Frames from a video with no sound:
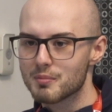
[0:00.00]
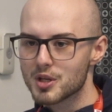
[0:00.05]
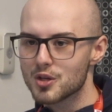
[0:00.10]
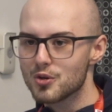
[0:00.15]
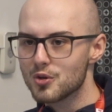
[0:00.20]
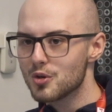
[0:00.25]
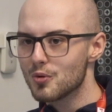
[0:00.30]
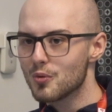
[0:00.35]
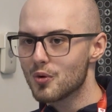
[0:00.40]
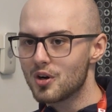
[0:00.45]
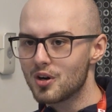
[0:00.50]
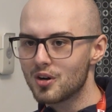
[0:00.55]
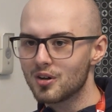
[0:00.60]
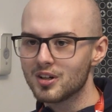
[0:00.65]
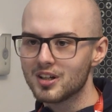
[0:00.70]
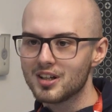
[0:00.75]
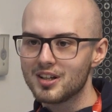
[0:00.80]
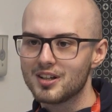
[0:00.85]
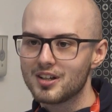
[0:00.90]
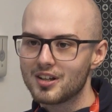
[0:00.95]
Tell me who you
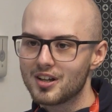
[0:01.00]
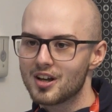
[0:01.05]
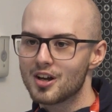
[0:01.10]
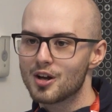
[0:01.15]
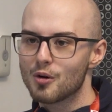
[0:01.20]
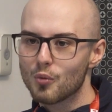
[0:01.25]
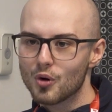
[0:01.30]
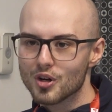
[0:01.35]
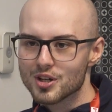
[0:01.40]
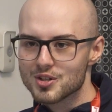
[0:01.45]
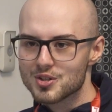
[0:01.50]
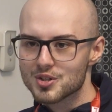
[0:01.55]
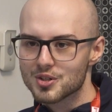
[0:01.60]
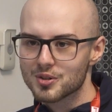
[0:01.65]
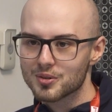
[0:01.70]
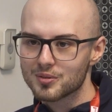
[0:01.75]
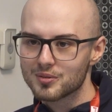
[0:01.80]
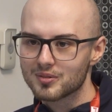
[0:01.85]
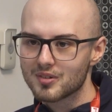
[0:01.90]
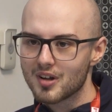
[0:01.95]
are, what you
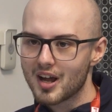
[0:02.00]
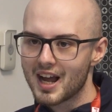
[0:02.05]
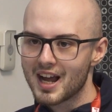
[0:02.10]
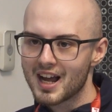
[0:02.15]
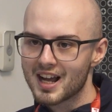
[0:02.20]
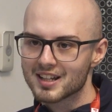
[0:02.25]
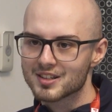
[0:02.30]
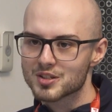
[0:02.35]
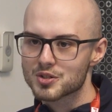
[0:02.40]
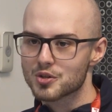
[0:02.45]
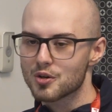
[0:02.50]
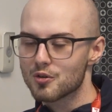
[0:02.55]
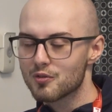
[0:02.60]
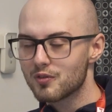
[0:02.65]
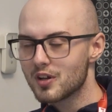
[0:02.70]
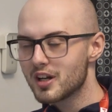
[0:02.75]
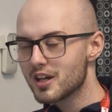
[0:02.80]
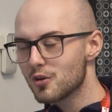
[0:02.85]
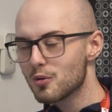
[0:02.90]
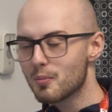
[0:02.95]
do, and
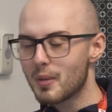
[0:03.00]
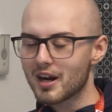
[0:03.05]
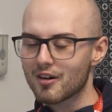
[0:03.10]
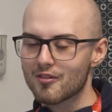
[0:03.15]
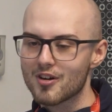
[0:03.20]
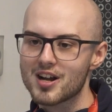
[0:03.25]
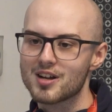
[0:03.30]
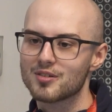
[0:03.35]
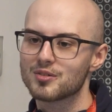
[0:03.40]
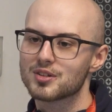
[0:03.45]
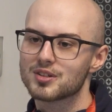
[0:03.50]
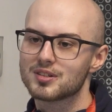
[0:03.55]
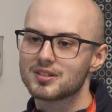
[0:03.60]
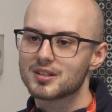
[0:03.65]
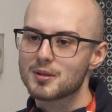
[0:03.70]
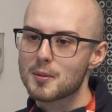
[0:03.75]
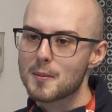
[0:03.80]
sort of like your background.